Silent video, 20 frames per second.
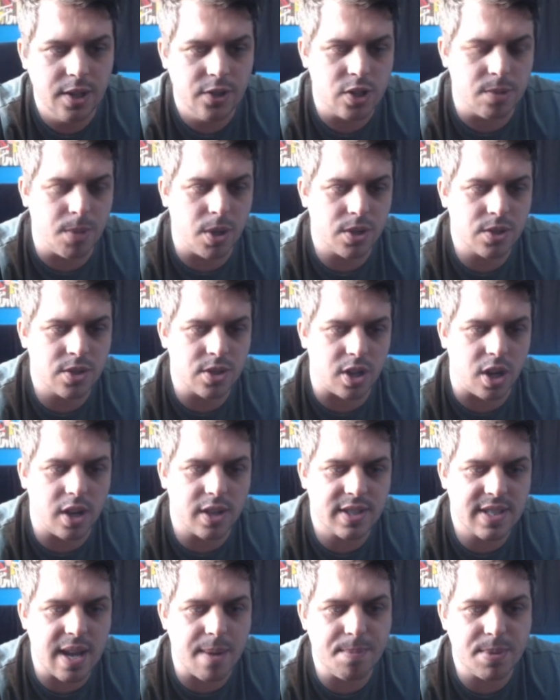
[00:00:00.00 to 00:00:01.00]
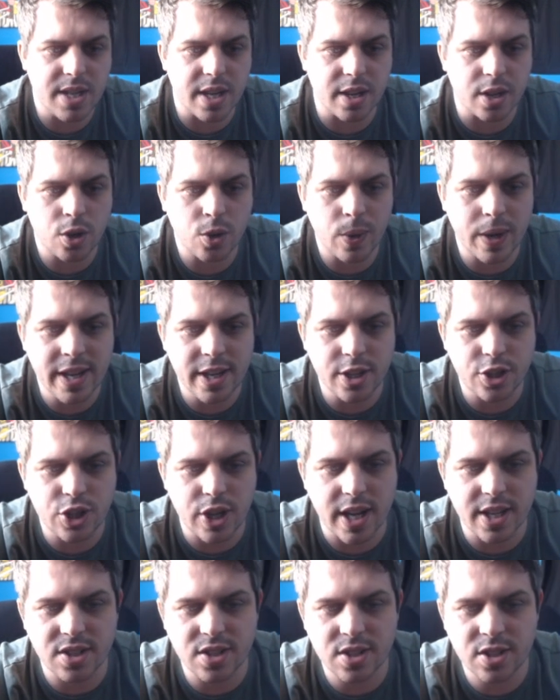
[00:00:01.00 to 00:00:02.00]
The mods are 10% crit hit
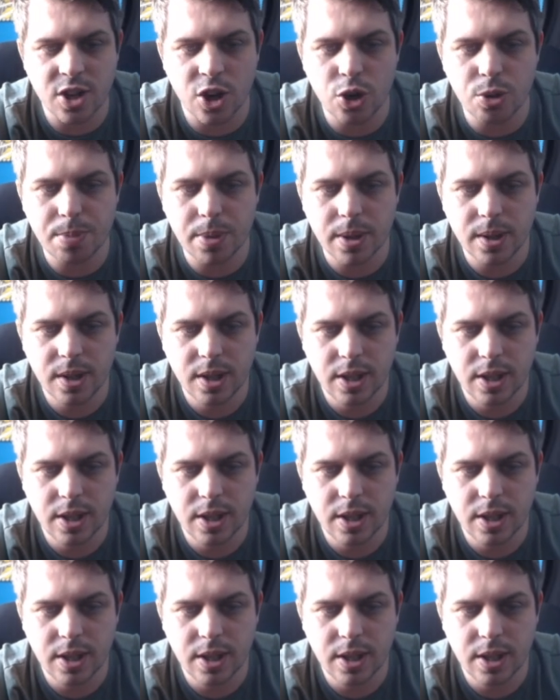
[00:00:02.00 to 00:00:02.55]
chance scope,